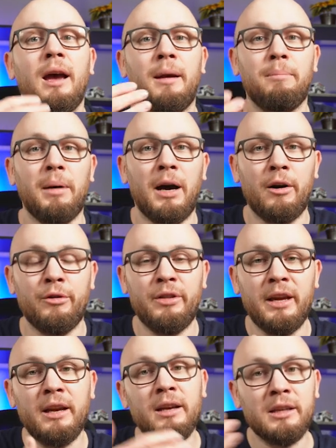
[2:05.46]
about
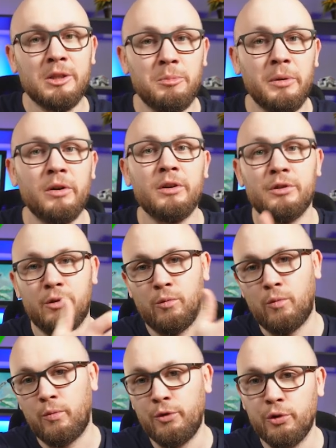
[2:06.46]
their experience
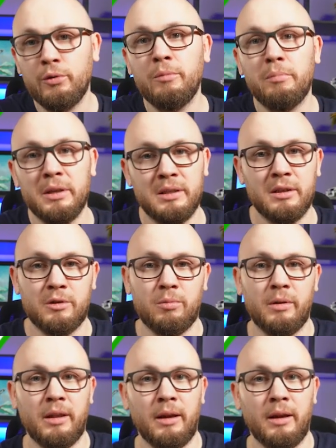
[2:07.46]
of doing business with